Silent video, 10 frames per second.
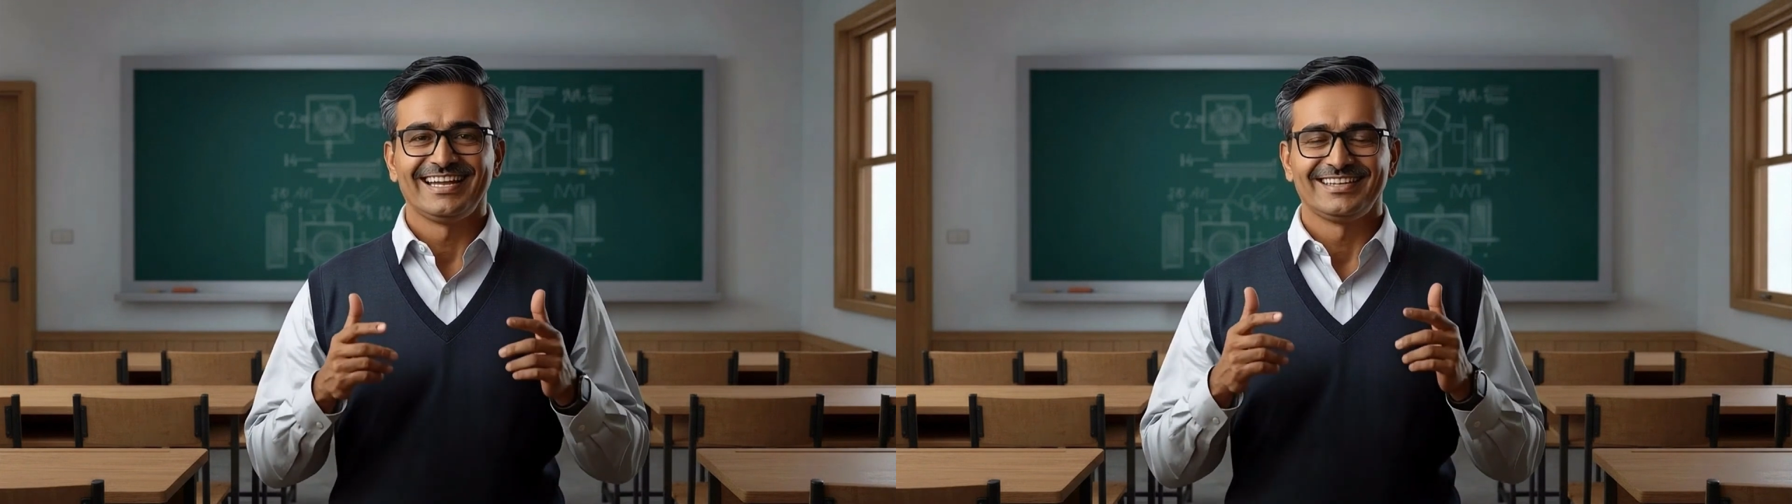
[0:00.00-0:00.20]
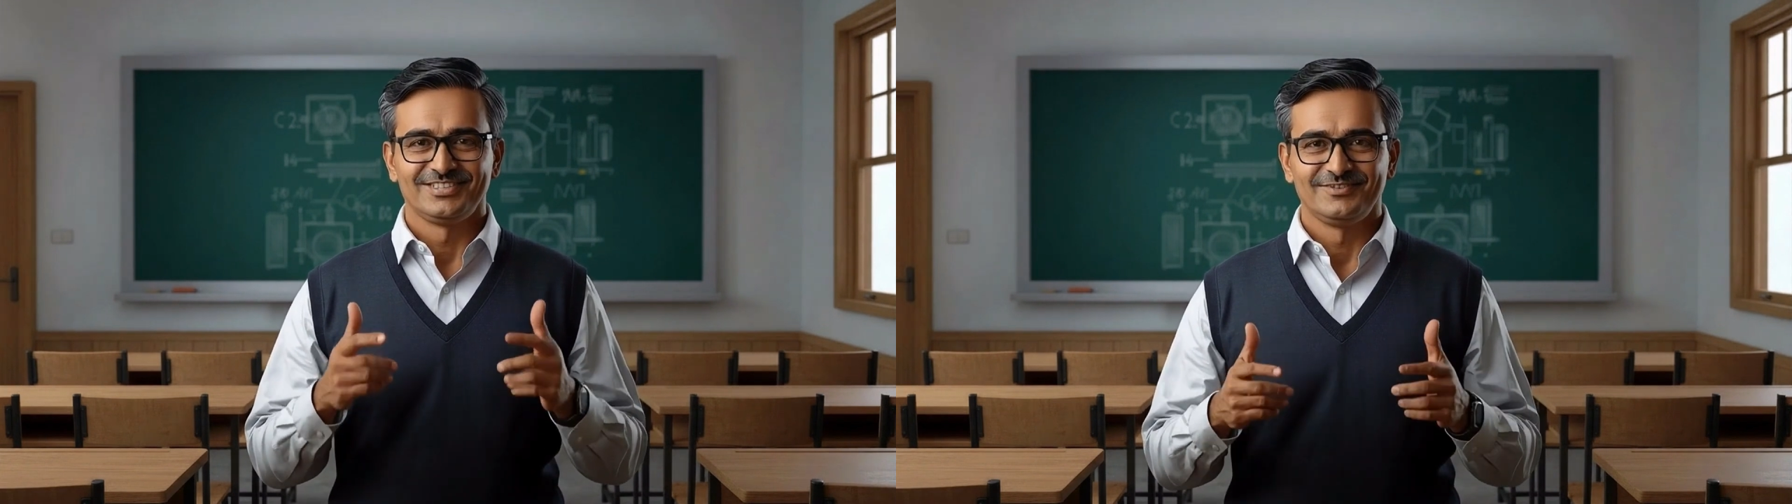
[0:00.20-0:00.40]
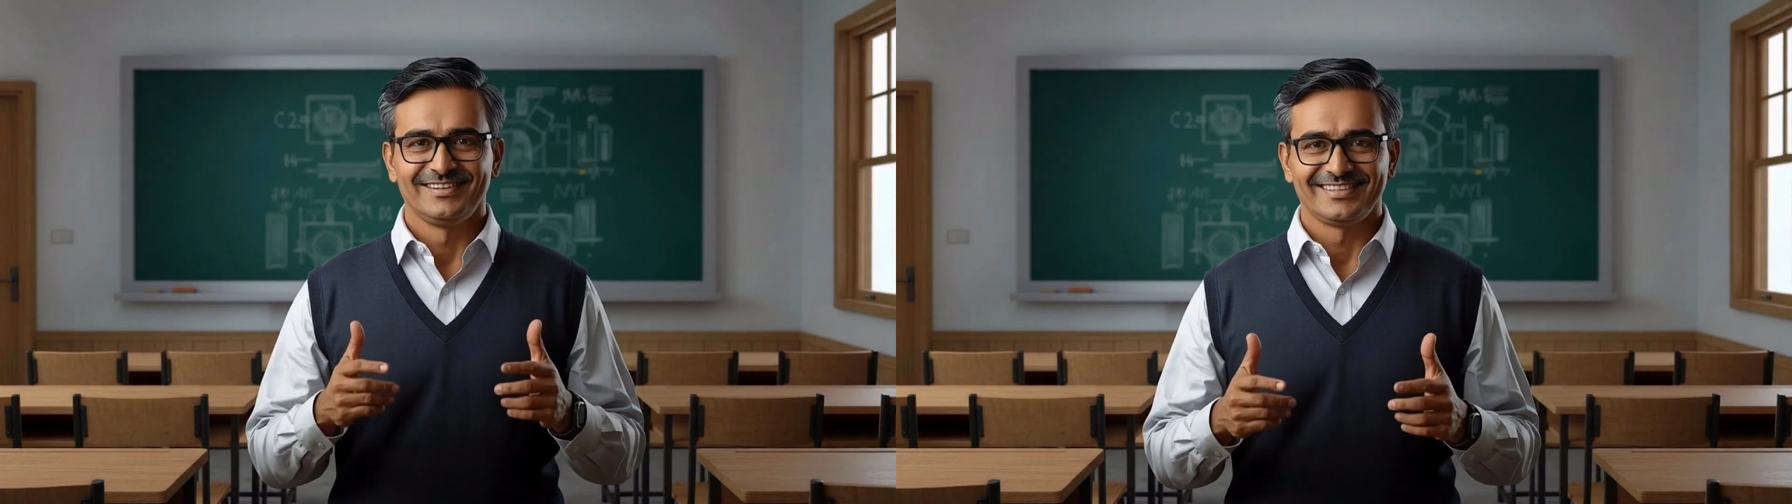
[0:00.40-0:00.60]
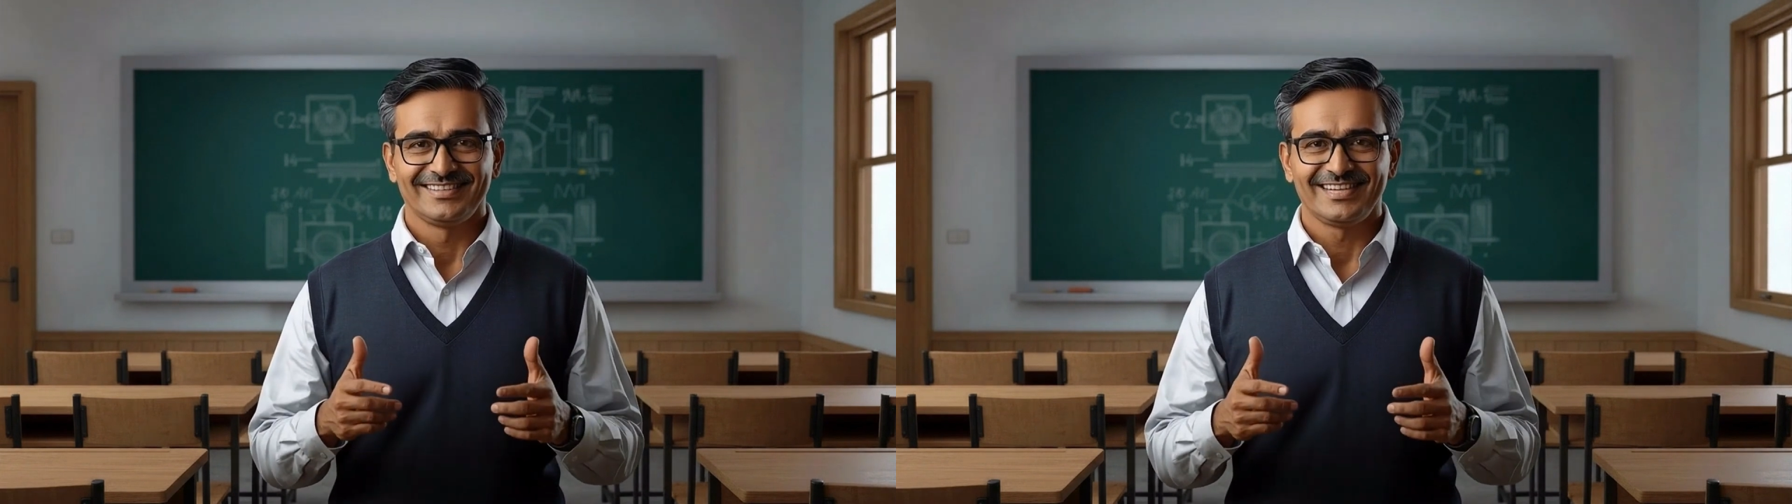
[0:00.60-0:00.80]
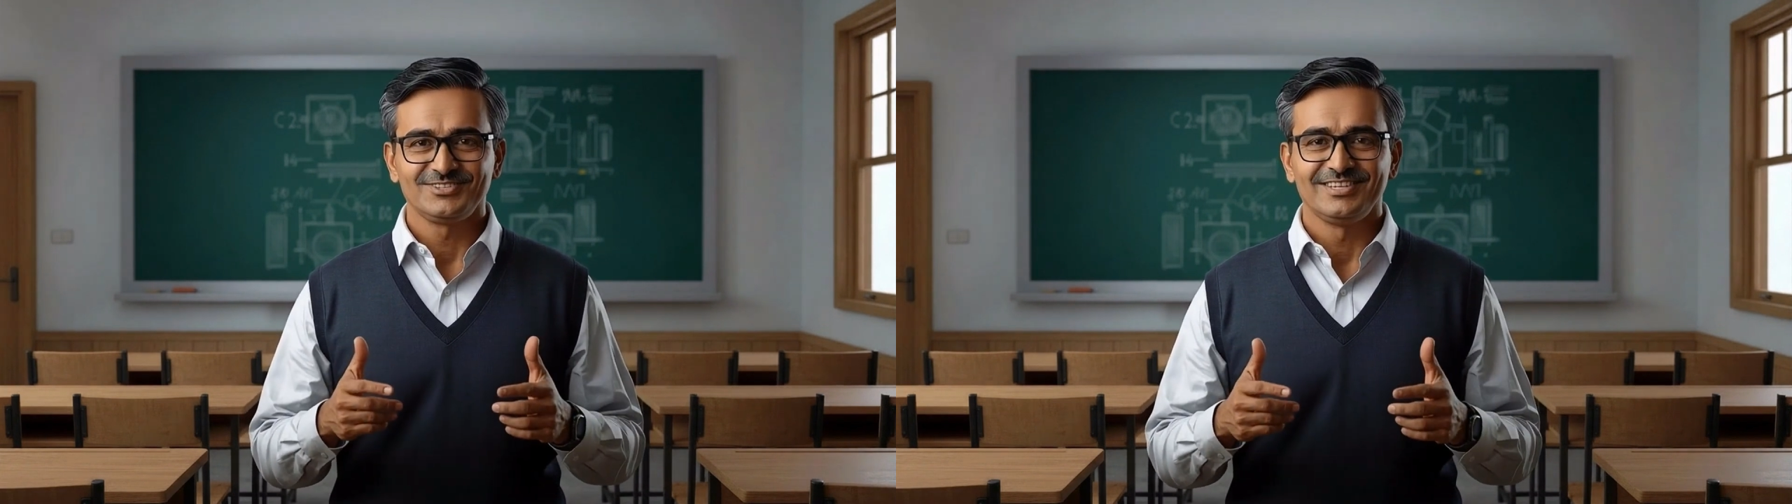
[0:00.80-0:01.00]
energy
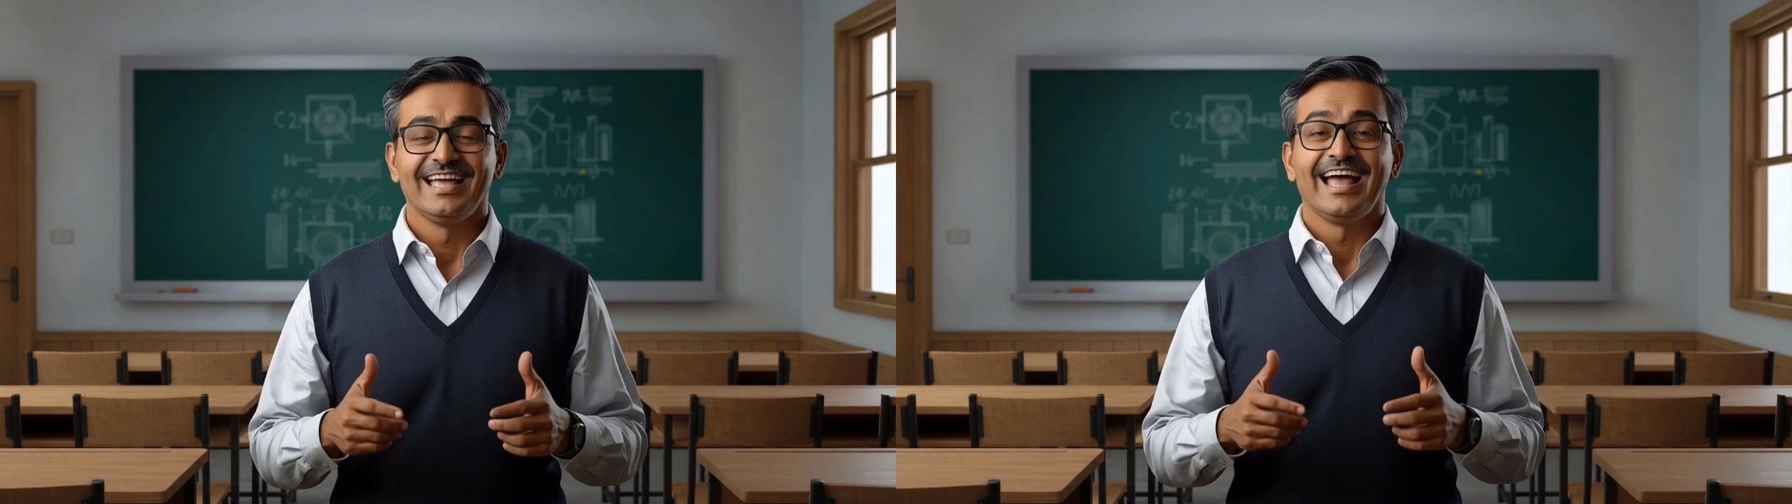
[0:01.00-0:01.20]
wastage